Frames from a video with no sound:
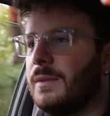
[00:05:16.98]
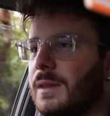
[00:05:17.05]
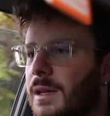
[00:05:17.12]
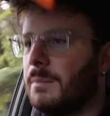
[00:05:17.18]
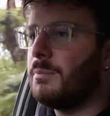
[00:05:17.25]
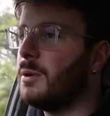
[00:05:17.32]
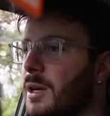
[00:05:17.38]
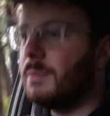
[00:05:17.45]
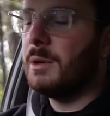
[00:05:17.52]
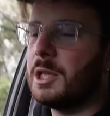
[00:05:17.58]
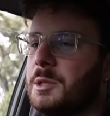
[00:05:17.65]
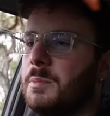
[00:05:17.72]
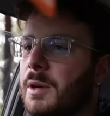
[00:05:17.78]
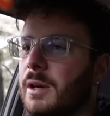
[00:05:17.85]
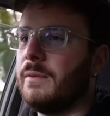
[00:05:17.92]
they're pretty
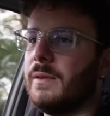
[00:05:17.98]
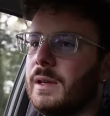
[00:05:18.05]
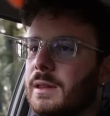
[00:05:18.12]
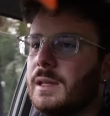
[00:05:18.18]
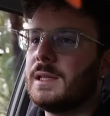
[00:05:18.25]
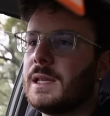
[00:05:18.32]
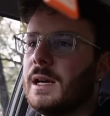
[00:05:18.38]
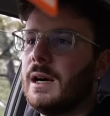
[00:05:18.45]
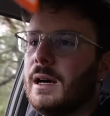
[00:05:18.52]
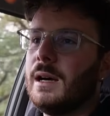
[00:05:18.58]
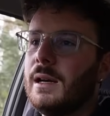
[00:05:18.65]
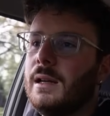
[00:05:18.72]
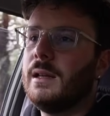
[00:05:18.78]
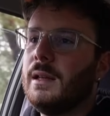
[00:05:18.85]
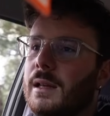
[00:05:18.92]
much perfect. This car
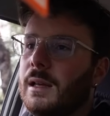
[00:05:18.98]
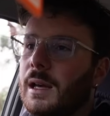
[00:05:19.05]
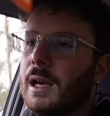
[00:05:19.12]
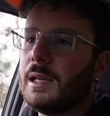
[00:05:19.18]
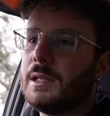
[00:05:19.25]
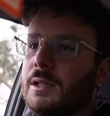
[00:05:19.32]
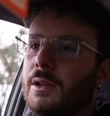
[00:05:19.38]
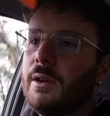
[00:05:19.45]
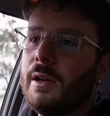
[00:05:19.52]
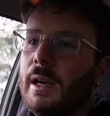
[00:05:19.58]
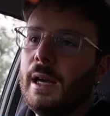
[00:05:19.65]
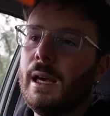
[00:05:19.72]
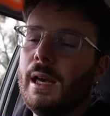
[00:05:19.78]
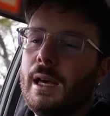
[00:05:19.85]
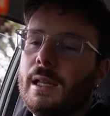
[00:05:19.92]
has no
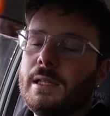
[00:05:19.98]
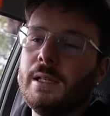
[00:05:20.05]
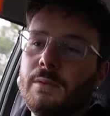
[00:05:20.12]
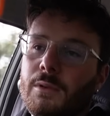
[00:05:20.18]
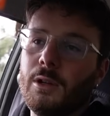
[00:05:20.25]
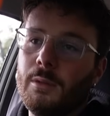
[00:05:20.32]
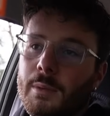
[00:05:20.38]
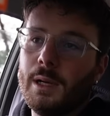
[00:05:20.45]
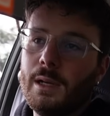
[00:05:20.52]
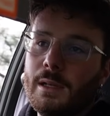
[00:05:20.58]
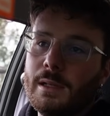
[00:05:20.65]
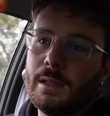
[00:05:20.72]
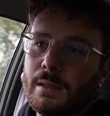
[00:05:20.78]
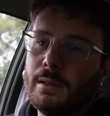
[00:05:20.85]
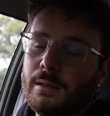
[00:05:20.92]
anti-roll
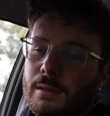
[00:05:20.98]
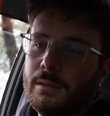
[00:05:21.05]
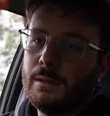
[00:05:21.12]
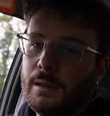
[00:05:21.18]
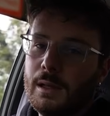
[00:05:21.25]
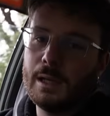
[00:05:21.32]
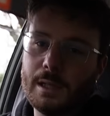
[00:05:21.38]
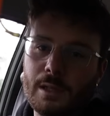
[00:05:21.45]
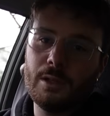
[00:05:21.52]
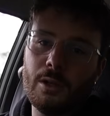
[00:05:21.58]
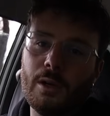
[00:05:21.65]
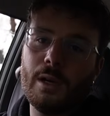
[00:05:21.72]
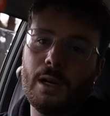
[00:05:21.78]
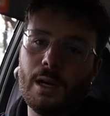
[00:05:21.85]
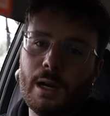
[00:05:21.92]
bars, as in
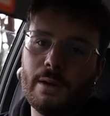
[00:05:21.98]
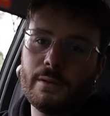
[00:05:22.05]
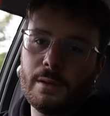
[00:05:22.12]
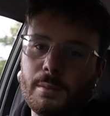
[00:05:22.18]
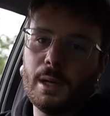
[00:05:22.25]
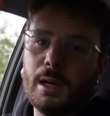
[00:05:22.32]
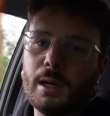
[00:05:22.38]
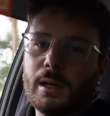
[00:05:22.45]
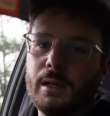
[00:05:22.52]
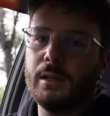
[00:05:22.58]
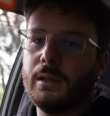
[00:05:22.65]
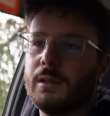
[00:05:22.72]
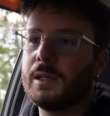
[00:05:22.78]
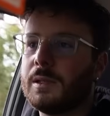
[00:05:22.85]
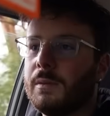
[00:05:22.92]
no
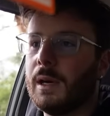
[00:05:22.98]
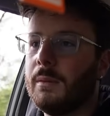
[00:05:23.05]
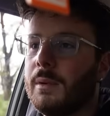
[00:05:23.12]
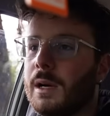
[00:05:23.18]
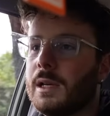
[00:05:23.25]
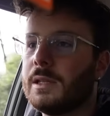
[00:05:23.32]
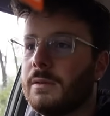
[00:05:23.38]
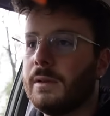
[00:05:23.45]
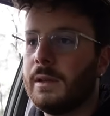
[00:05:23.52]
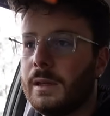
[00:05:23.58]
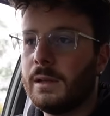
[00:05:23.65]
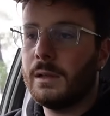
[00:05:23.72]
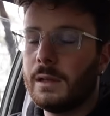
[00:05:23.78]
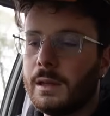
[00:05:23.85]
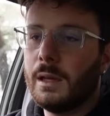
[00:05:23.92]
aftermarket sway bars or anything
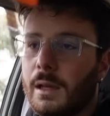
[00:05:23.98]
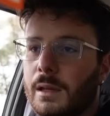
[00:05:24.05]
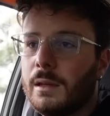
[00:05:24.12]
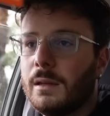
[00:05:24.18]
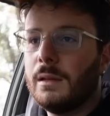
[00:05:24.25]
like that,